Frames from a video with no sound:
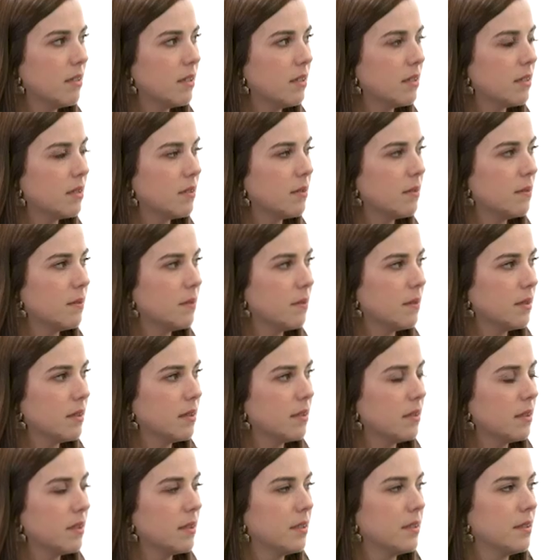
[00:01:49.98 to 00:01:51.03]

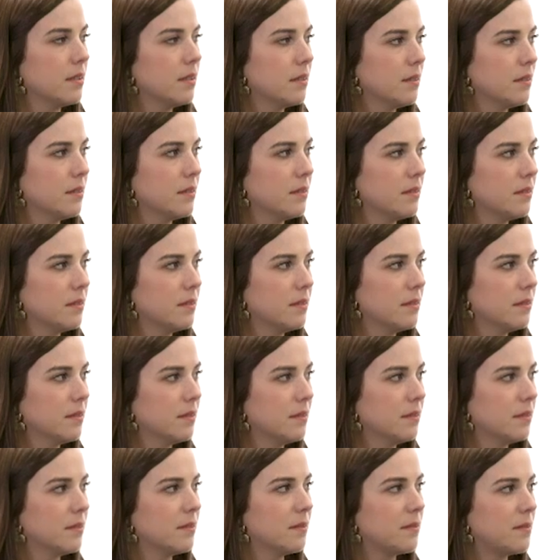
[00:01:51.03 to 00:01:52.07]

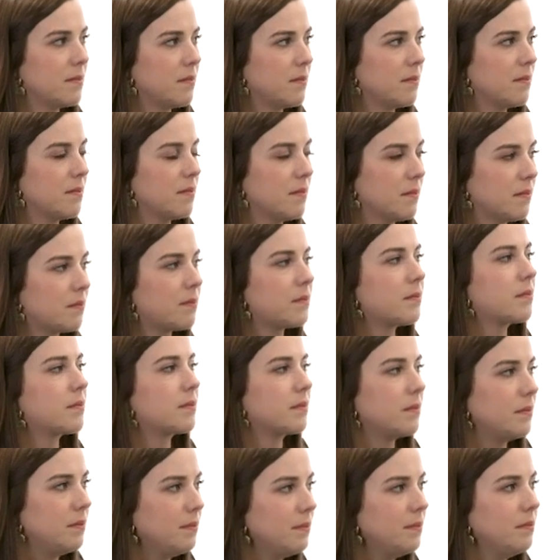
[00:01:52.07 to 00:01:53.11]

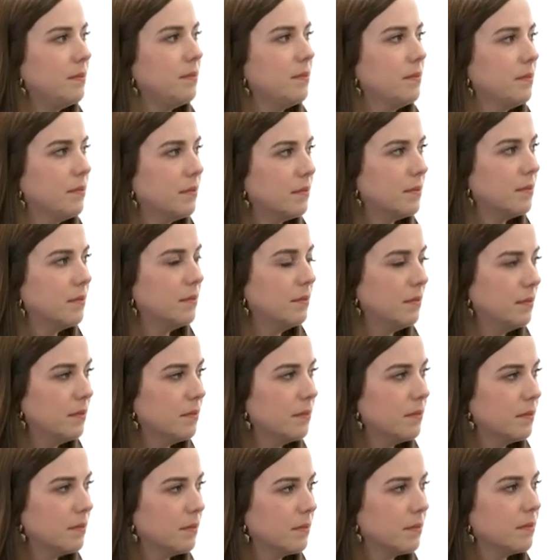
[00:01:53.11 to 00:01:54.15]

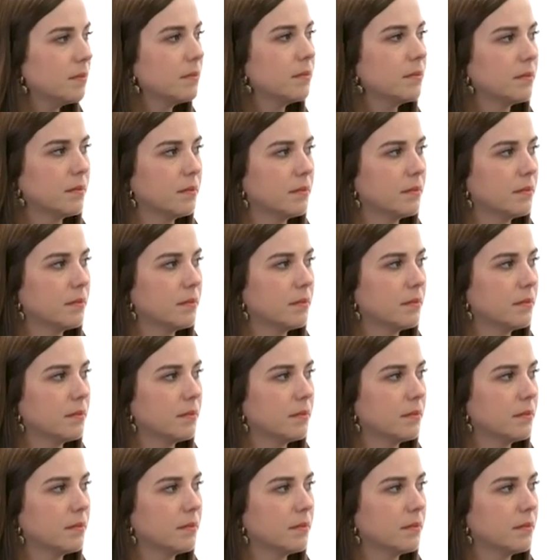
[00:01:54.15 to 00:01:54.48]
The person shown says nothing.